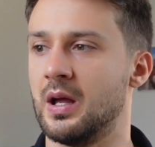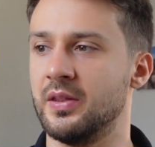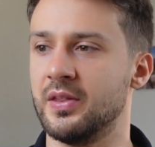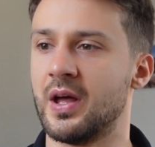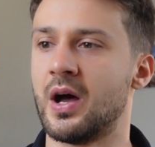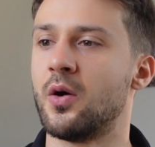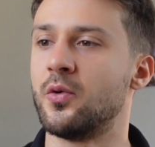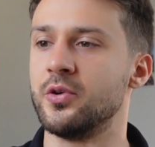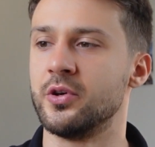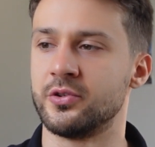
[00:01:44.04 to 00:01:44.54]
And
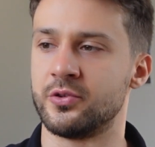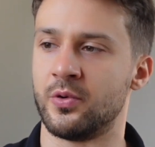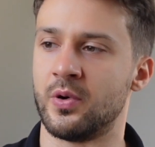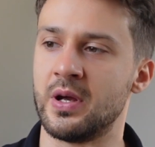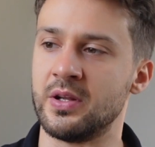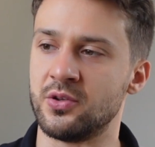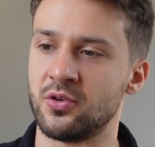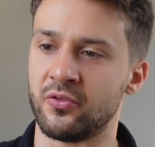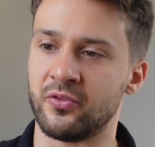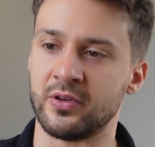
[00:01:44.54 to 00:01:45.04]
now you're
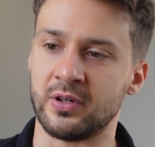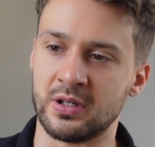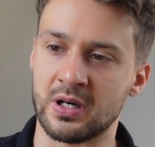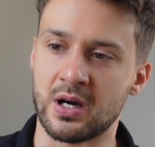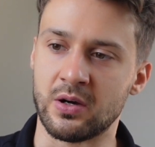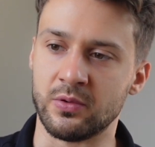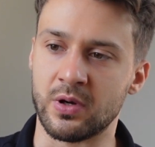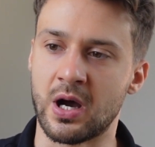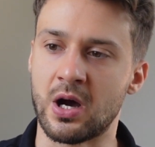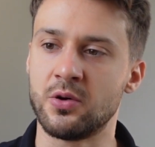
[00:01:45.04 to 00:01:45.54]
trying to figure
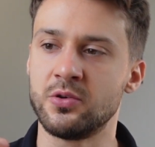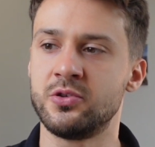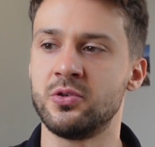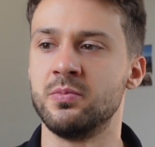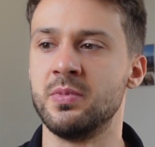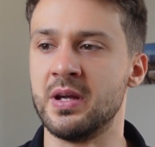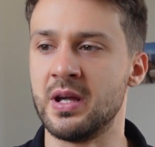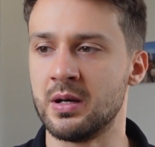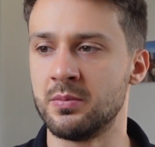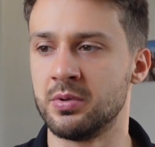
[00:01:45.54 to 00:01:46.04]
out how to
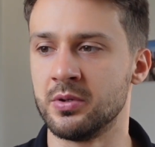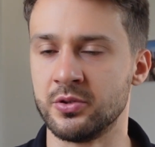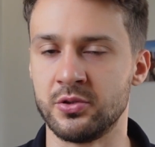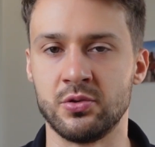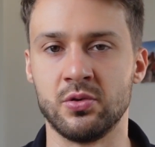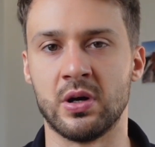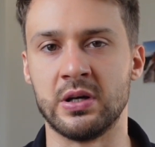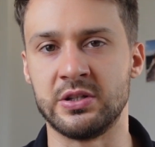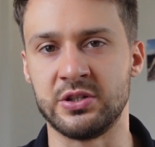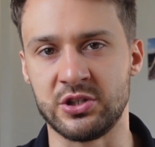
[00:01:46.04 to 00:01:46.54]
be able
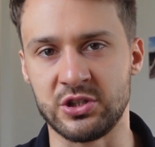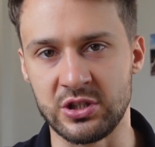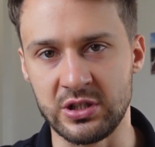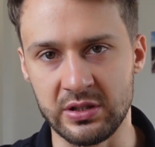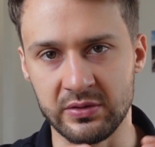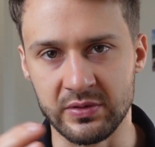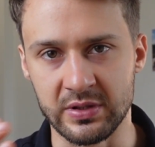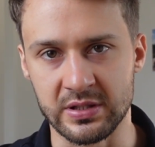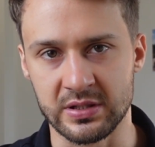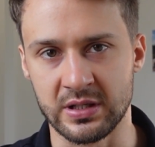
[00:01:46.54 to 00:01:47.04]
to
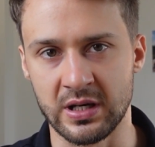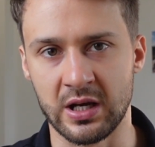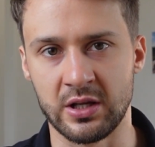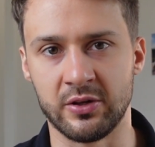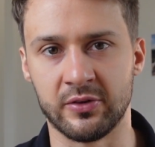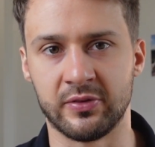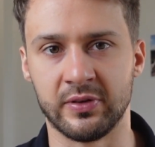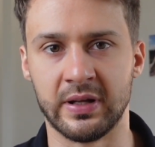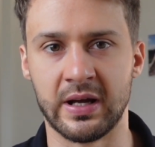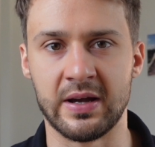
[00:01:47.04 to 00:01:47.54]
achieve this kind
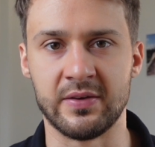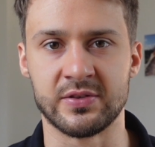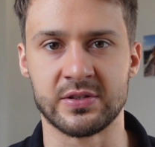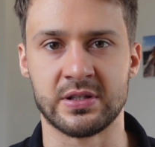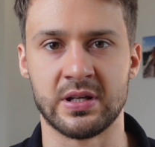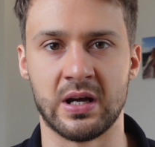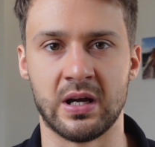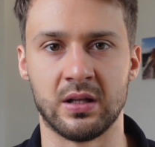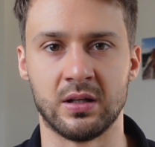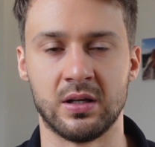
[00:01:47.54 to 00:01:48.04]
of
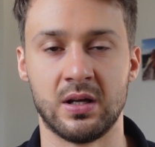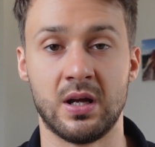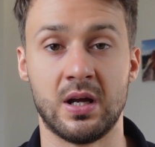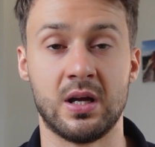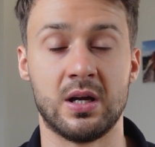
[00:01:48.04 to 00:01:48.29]
lifestyle.